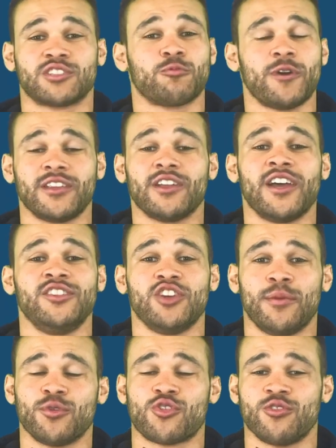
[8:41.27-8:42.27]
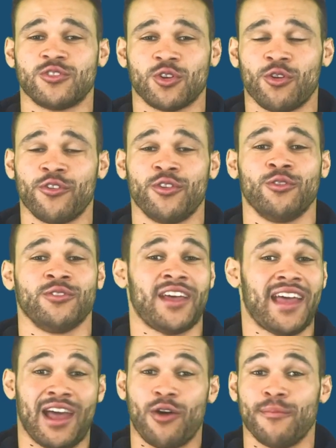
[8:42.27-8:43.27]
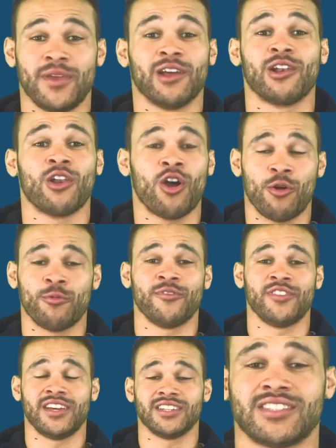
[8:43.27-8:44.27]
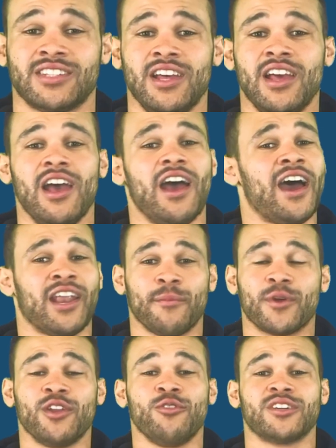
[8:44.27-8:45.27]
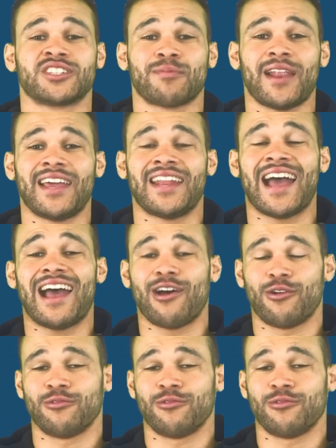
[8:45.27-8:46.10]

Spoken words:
Swingline Double tutorial that helped me a lot with this, and I'm going to explain how.